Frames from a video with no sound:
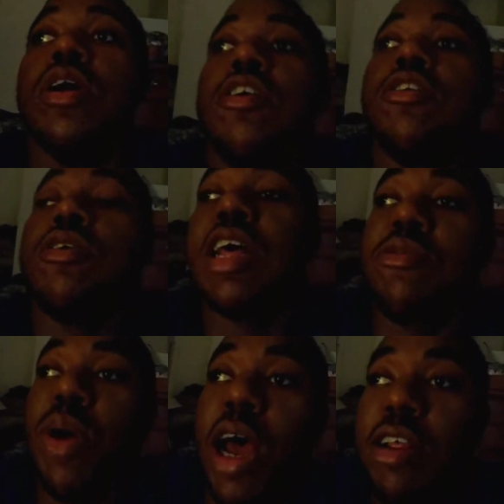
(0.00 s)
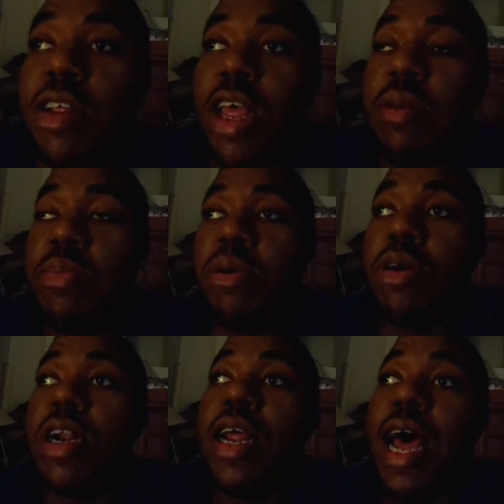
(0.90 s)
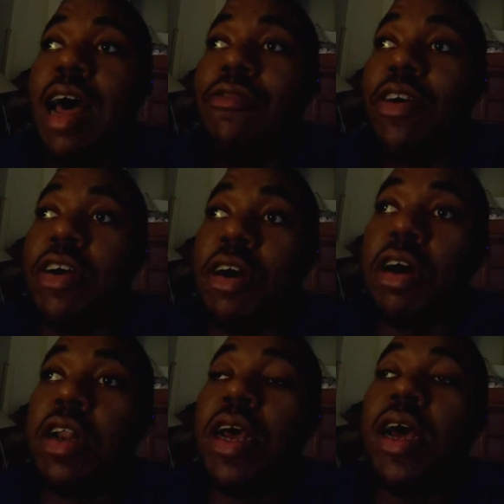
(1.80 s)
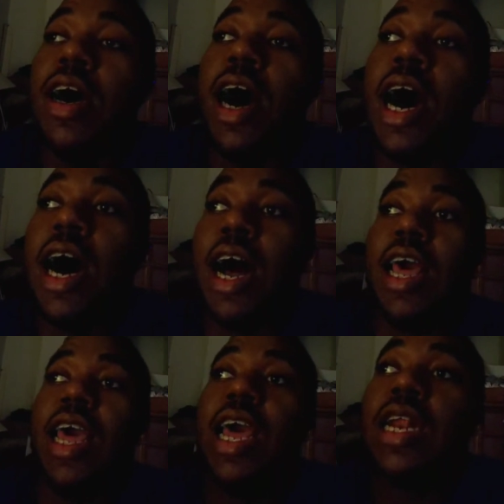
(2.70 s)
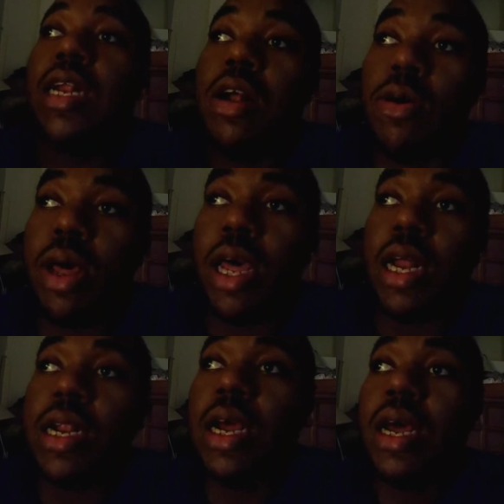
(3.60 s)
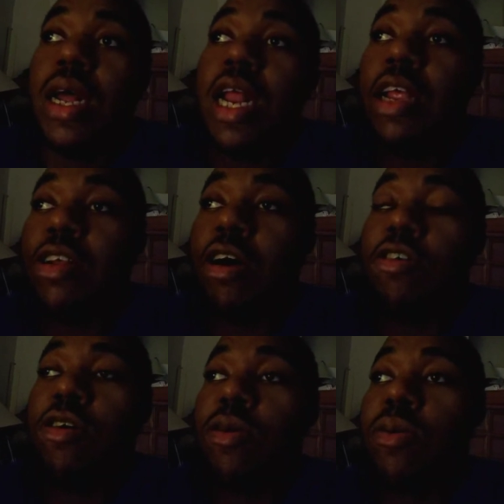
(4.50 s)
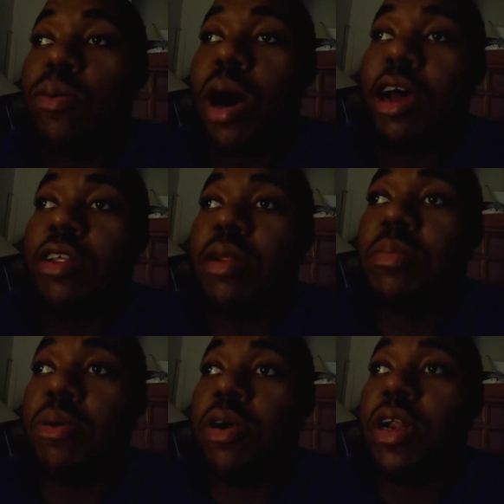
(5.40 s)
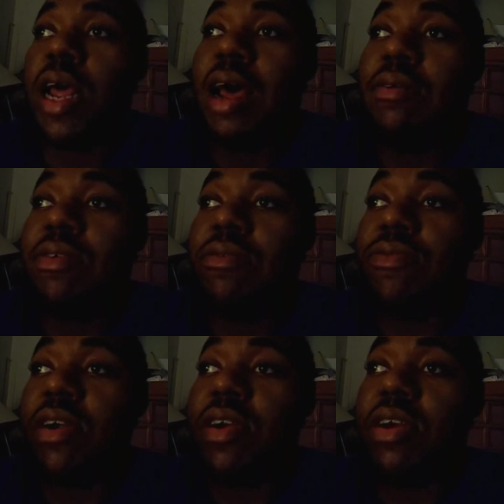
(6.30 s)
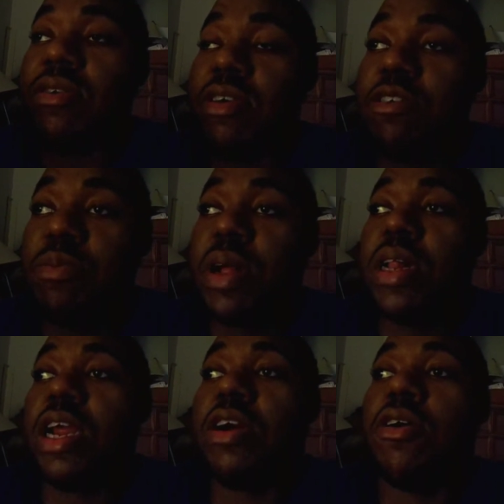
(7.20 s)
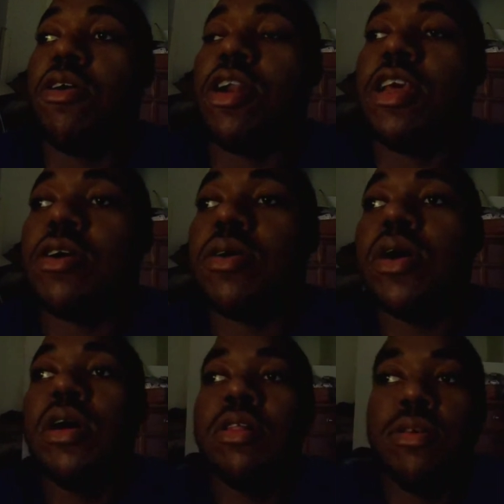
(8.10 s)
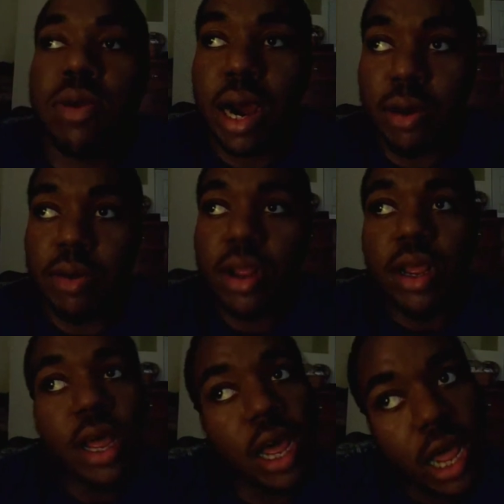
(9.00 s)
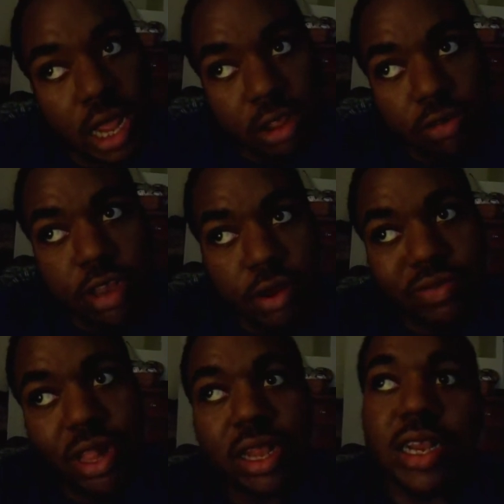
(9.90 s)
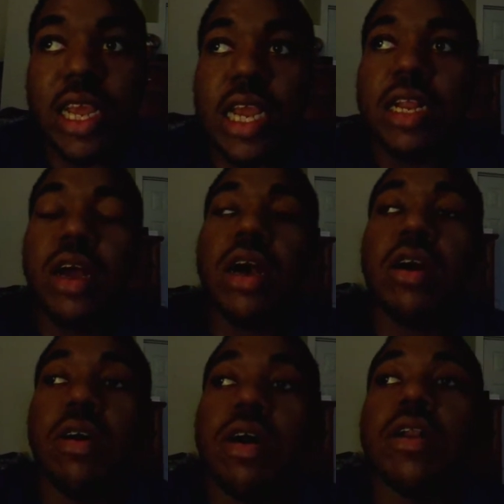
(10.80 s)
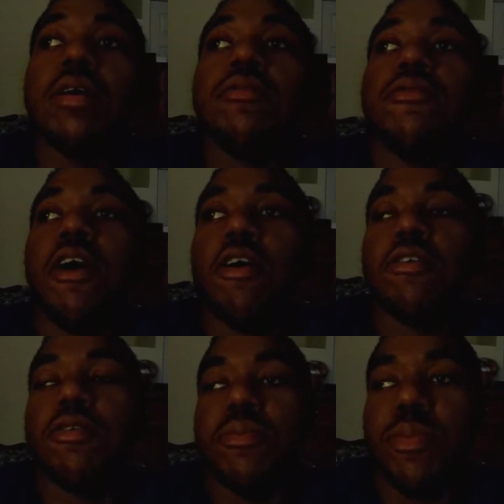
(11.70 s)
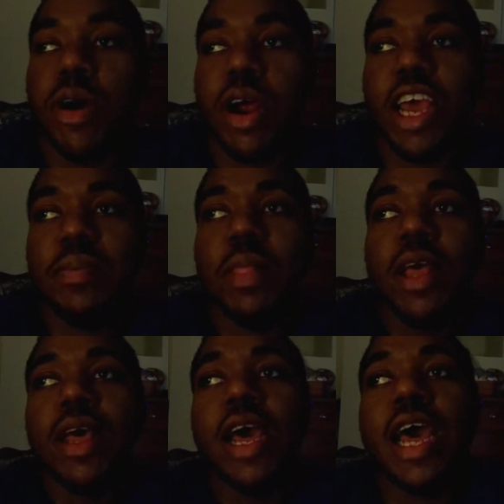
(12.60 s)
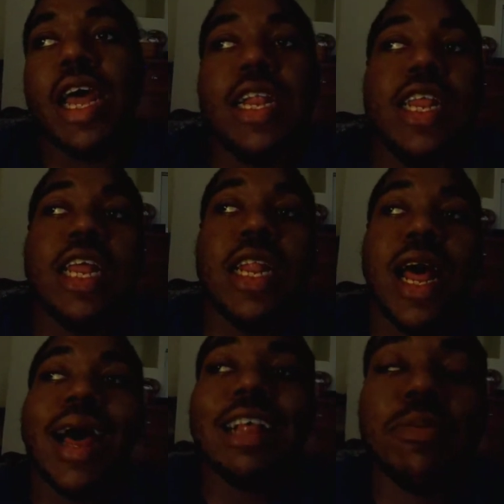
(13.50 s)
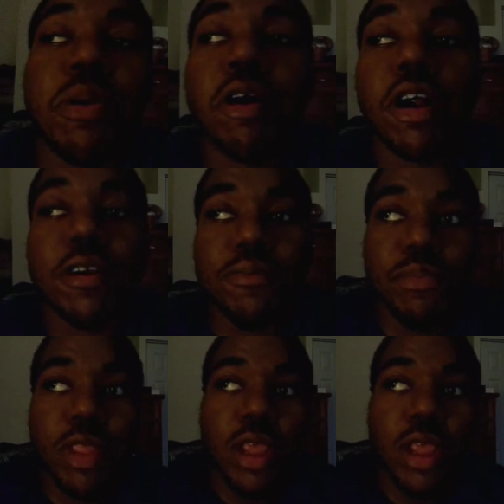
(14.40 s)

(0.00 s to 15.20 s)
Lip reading: So that's why it's important to have a good high and low end, and that's also why it's important to have some very crisp and clear audio throughout, and you definitely need good volume, alright? And the last part,